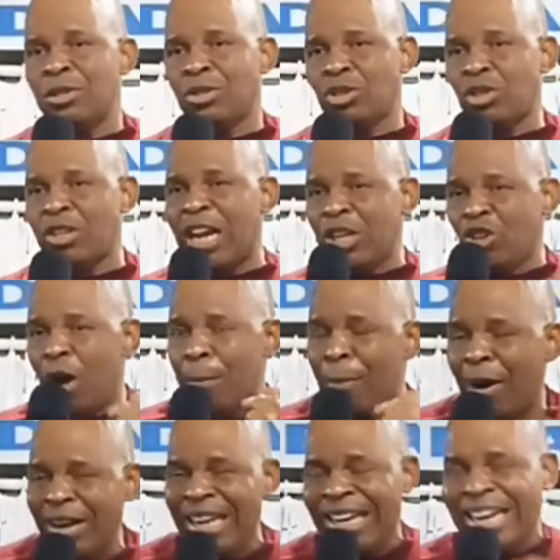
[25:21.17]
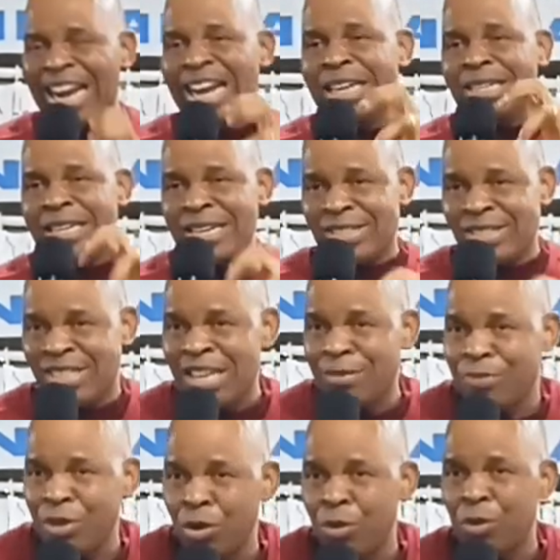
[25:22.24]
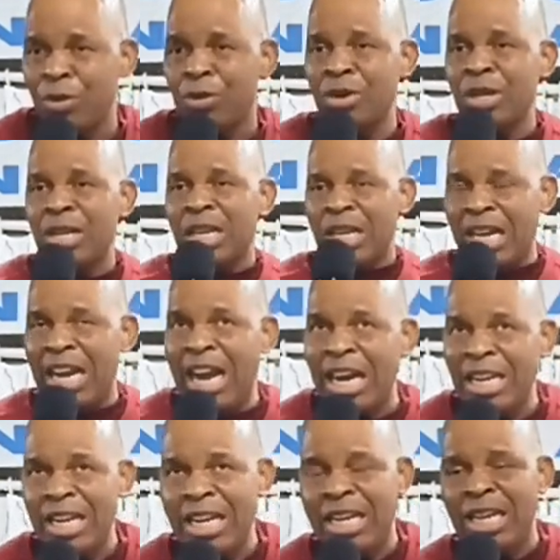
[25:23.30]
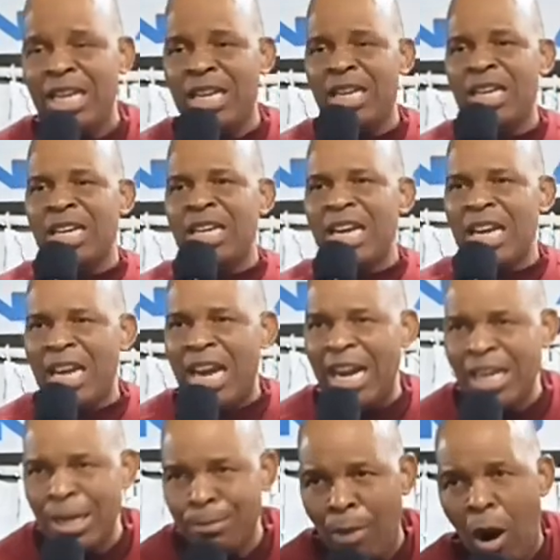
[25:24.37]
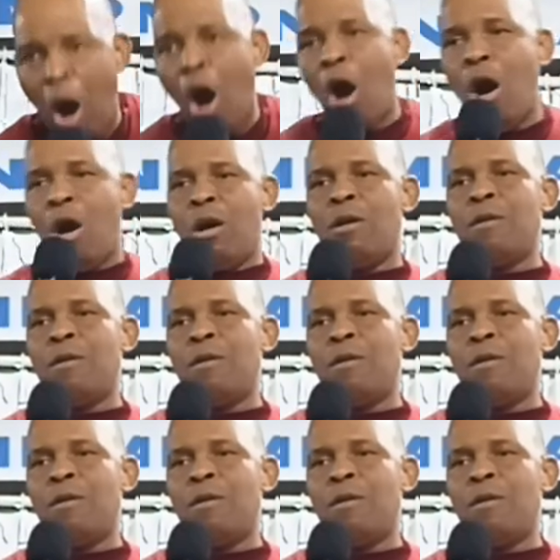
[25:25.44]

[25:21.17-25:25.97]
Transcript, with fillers: so that nobody can deceive you any anymore.